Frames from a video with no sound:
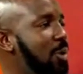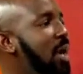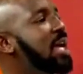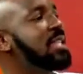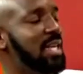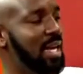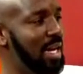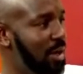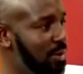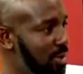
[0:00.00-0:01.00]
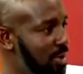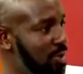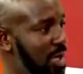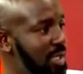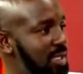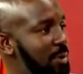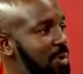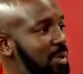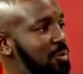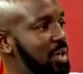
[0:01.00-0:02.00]
It's allowed. Okay. You understand what
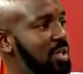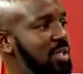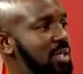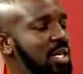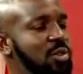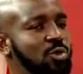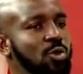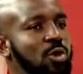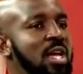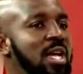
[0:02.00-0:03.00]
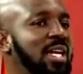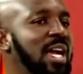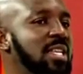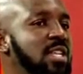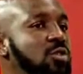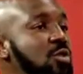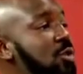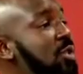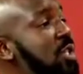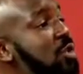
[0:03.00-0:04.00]
I'm trying to say? And so Ghanaians should not
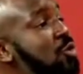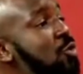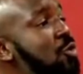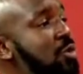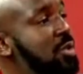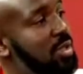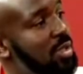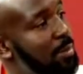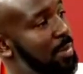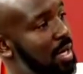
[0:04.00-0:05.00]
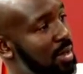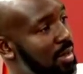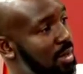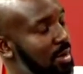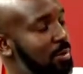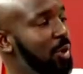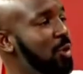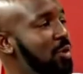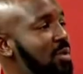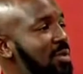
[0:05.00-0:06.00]
just roast the man
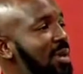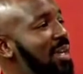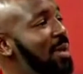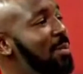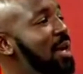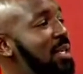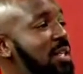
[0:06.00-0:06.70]
because the man just